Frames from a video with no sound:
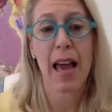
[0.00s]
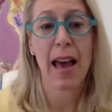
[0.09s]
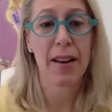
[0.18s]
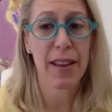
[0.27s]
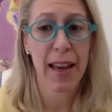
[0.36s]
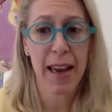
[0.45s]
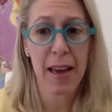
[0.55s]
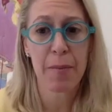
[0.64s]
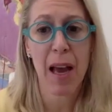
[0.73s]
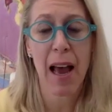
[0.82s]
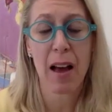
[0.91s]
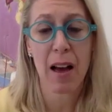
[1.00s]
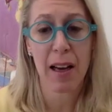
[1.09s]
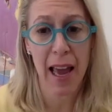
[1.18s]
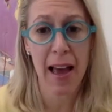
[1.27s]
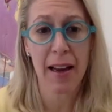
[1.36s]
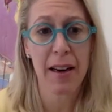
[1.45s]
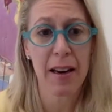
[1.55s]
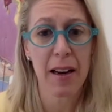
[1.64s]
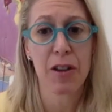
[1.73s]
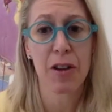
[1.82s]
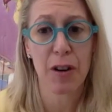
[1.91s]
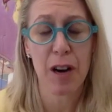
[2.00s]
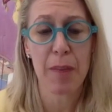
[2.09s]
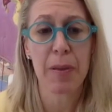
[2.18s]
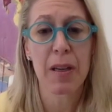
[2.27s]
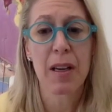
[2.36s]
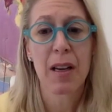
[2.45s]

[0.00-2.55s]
is ahead of the game, ca uh, Canada, Europe.